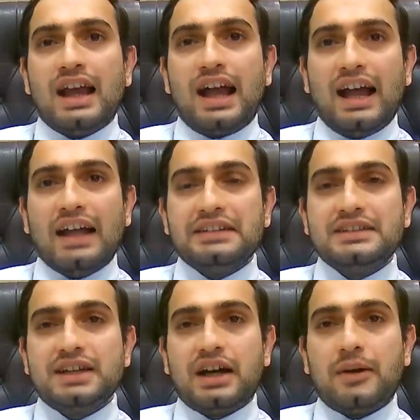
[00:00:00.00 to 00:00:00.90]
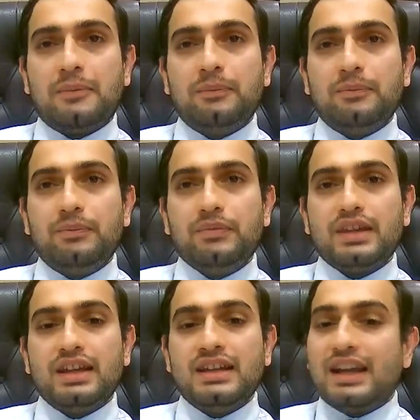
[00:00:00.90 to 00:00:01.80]
And
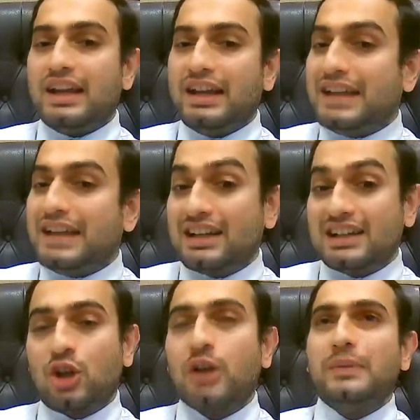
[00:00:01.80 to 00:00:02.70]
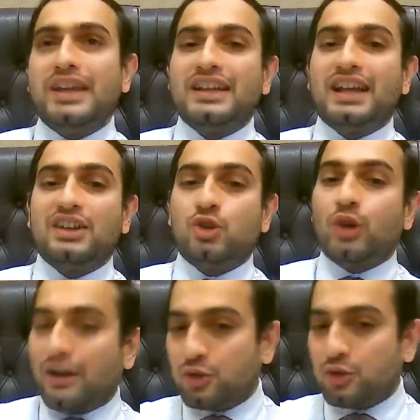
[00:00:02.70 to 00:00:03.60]
that does not mean that you
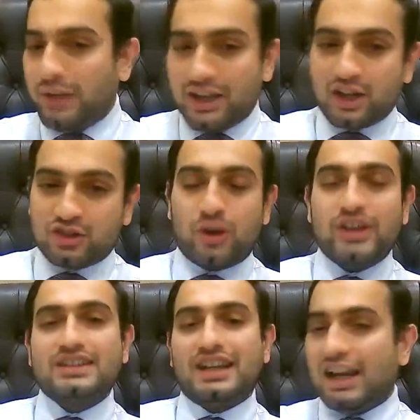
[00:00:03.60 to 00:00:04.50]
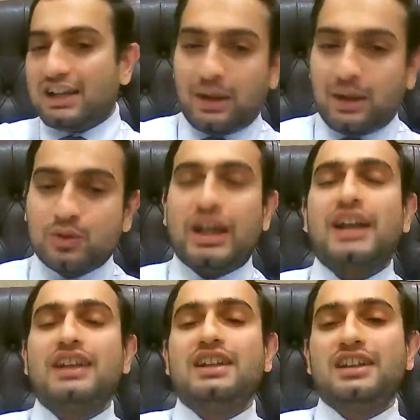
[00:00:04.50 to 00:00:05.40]
have to make a choice, and I'll come to
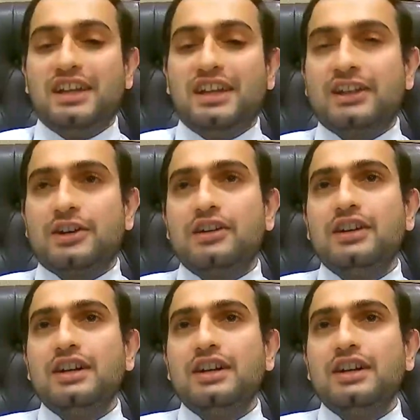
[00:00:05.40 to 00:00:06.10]
that a little later.